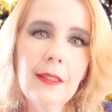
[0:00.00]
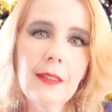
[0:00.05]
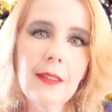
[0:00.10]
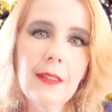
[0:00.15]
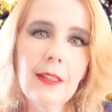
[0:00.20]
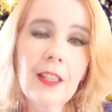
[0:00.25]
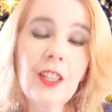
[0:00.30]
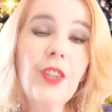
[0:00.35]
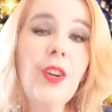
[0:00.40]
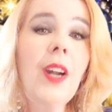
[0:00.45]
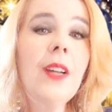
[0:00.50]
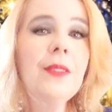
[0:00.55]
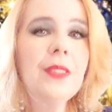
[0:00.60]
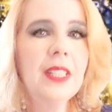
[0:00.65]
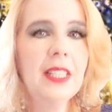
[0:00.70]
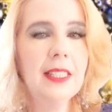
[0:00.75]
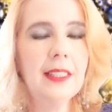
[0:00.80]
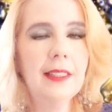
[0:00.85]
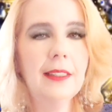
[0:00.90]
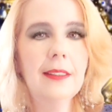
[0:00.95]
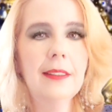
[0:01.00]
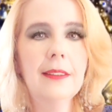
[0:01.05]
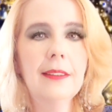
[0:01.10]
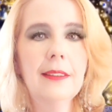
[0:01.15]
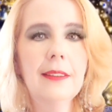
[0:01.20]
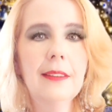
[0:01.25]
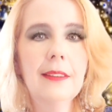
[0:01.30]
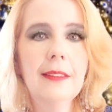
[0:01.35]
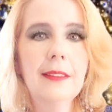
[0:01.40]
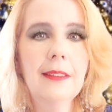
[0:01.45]
Grounding
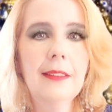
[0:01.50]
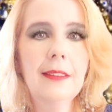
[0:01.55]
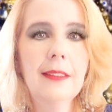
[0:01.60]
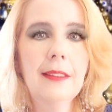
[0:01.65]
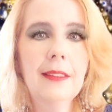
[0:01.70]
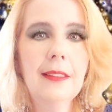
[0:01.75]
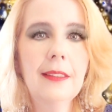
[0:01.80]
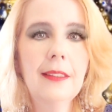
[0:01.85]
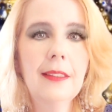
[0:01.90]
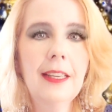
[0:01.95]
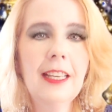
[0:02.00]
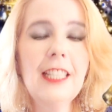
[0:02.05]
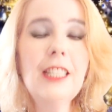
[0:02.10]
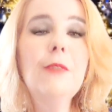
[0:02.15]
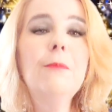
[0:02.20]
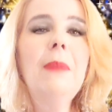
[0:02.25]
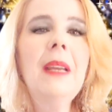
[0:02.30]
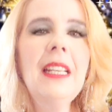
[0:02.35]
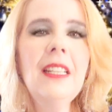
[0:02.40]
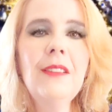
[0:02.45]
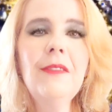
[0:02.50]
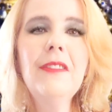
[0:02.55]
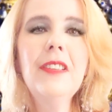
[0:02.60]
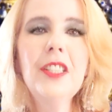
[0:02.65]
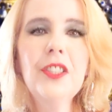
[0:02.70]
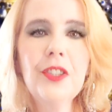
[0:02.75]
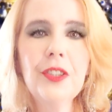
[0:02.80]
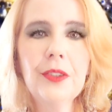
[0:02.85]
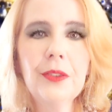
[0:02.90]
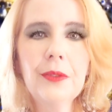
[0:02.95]
is
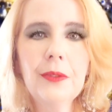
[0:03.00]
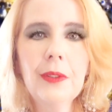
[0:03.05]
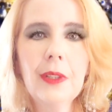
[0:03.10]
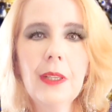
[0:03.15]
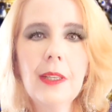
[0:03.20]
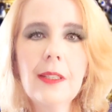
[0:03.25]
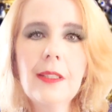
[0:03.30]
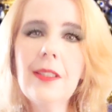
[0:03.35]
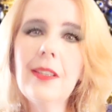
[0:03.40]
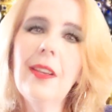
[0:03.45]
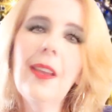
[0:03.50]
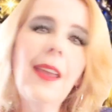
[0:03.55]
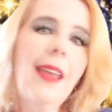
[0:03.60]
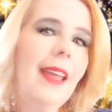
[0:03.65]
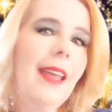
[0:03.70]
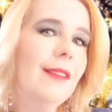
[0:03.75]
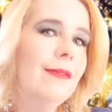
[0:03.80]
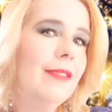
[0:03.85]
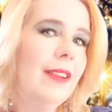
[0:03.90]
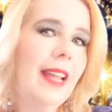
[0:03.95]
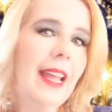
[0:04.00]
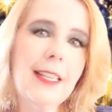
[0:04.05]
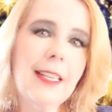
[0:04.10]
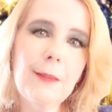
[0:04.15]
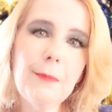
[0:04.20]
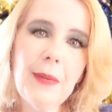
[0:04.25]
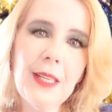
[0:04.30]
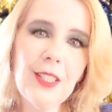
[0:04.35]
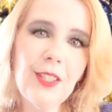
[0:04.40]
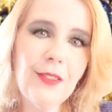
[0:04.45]
beneficial to every
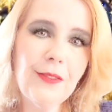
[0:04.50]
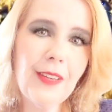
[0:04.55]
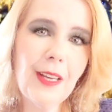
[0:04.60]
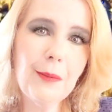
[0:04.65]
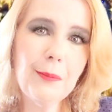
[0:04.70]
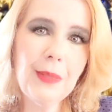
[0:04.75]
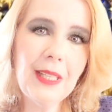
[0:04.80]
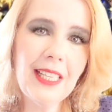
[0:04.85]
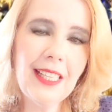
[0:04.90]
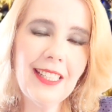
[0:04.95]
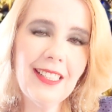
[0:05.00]
aspect of our being.